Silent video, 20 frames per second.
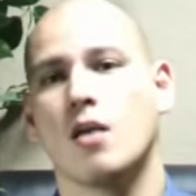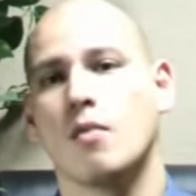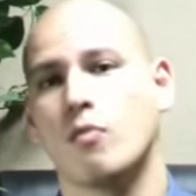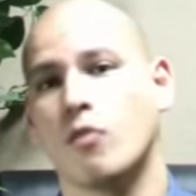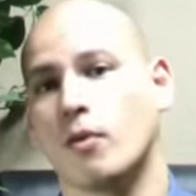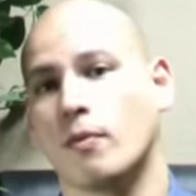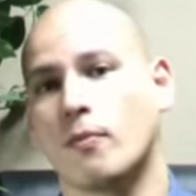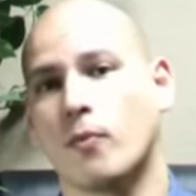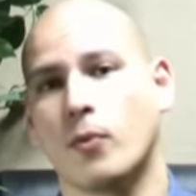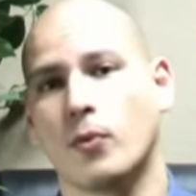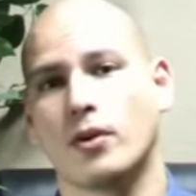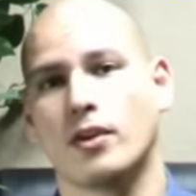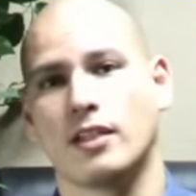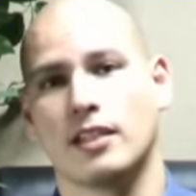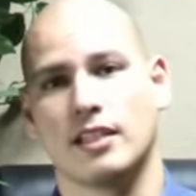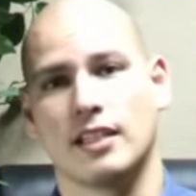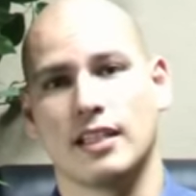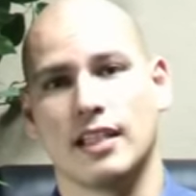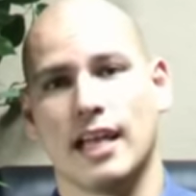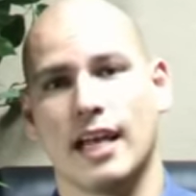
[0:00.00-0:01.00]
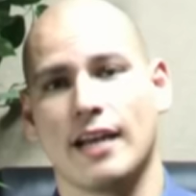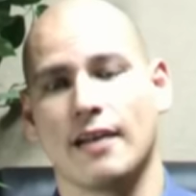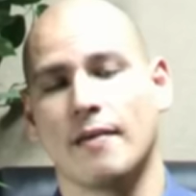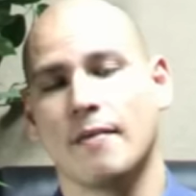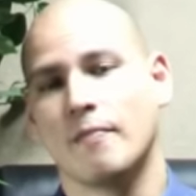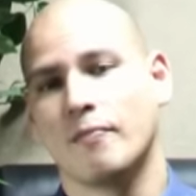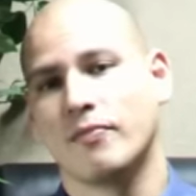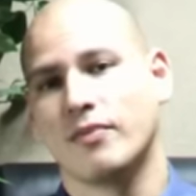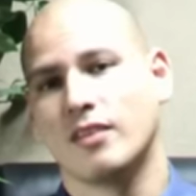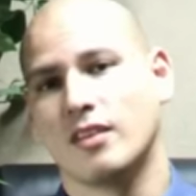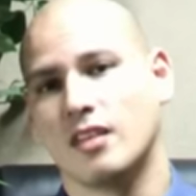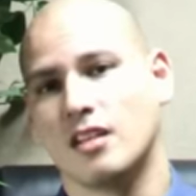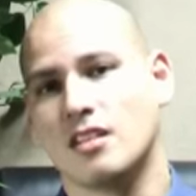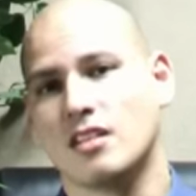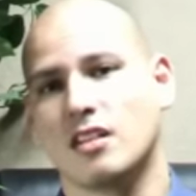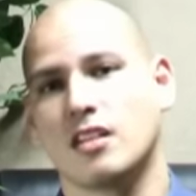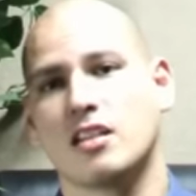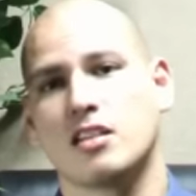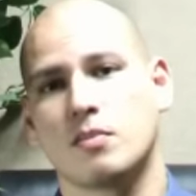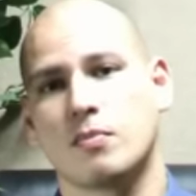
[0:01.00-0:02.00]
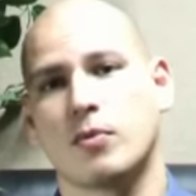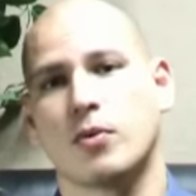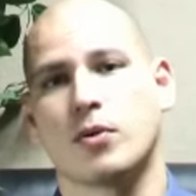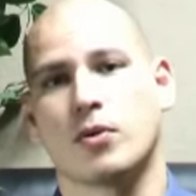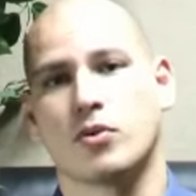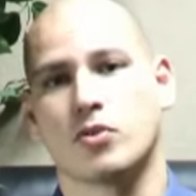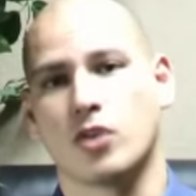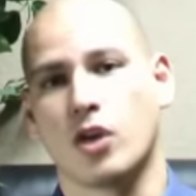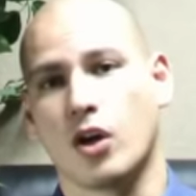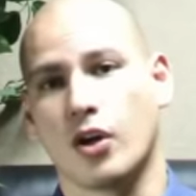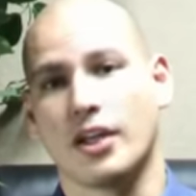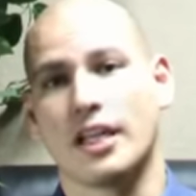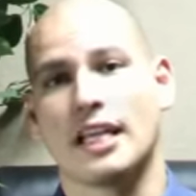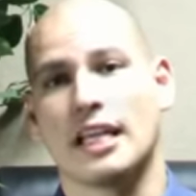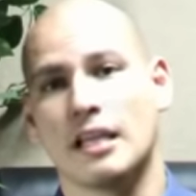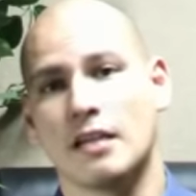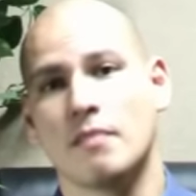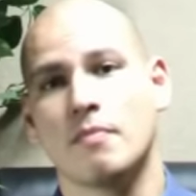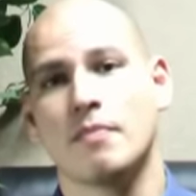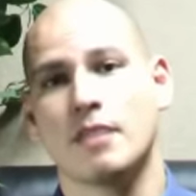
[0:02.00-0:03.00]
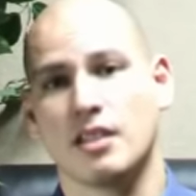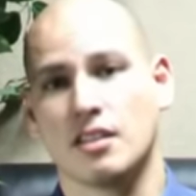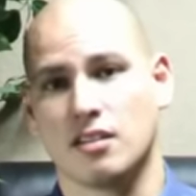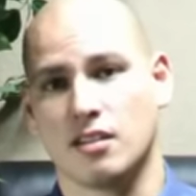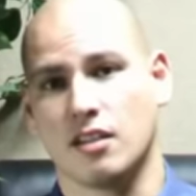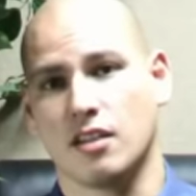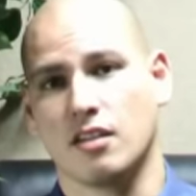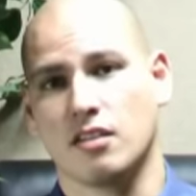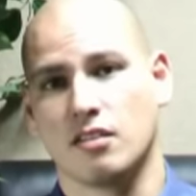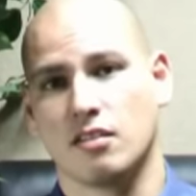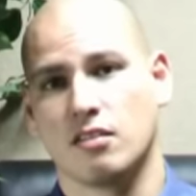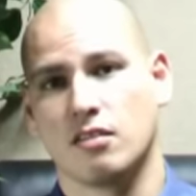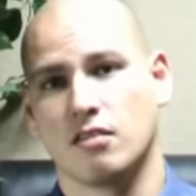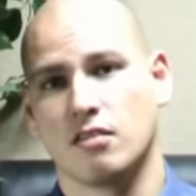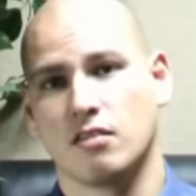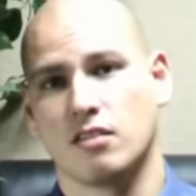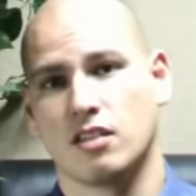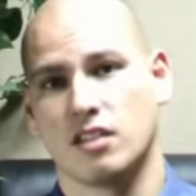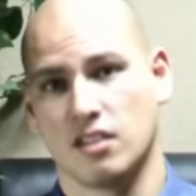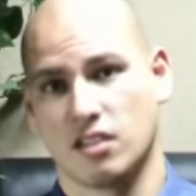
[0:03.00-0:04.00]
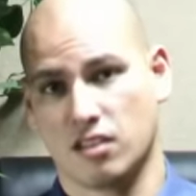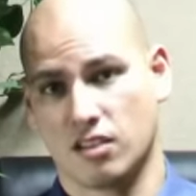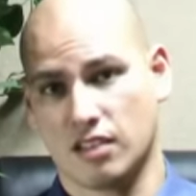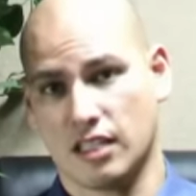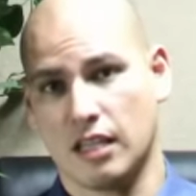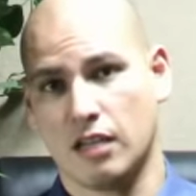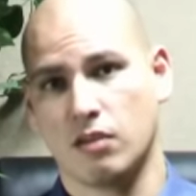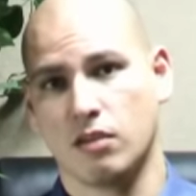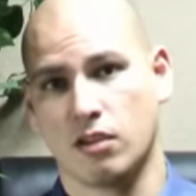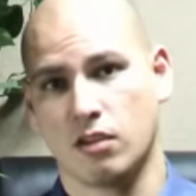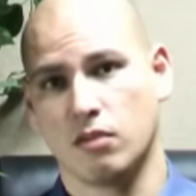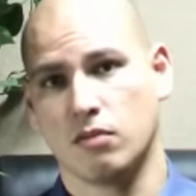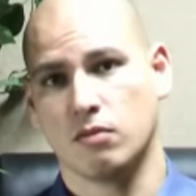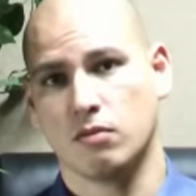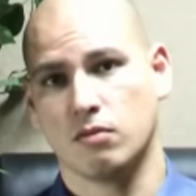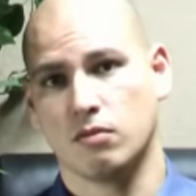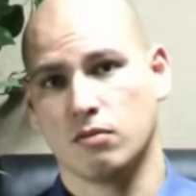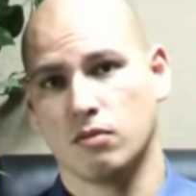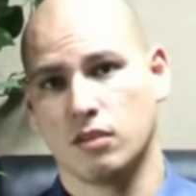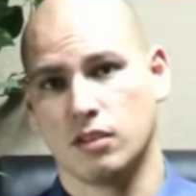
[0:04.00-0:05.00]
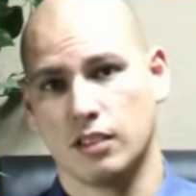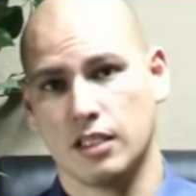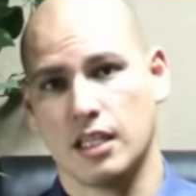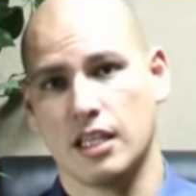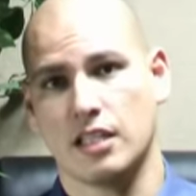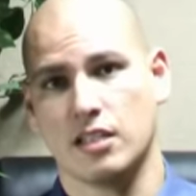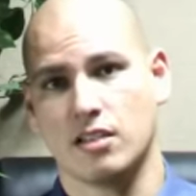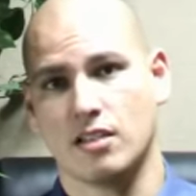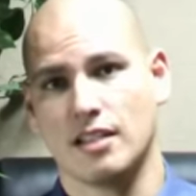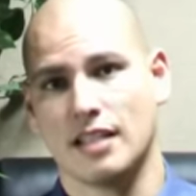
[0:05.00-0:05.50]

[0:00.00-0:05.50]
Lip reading: More importantly than that, these list brokers are in business to sell you leads.